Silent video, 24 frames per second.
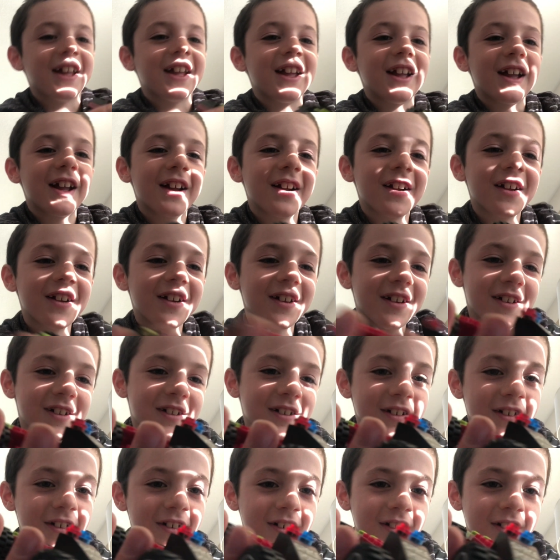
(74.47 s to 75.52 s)
Here
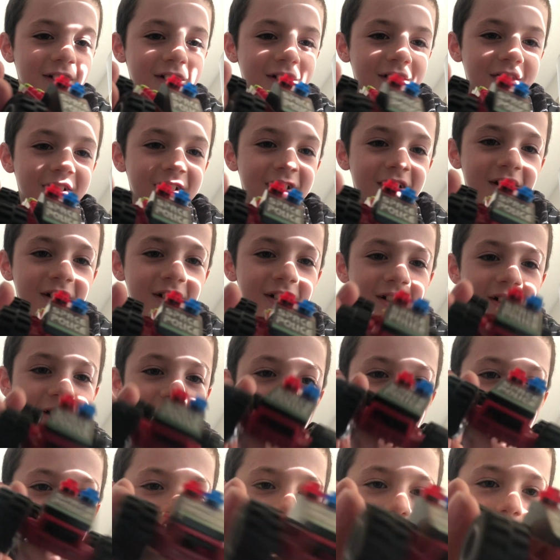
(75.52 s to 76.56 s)

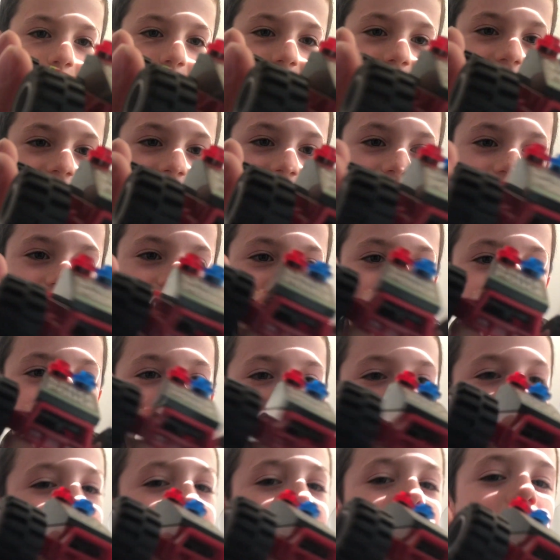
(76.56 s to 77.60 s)
on the back,
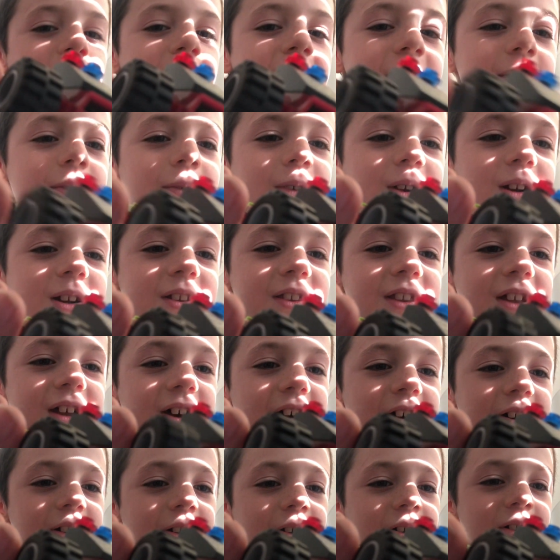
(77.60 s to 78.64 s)
right where
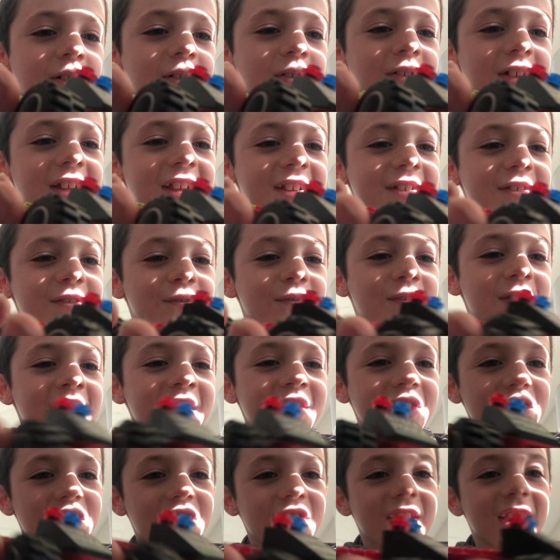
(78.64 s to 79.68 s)
the like
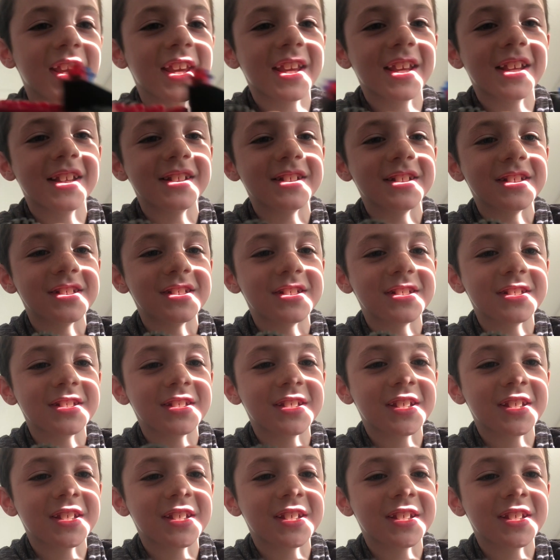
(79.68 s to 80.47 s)
vent thing is.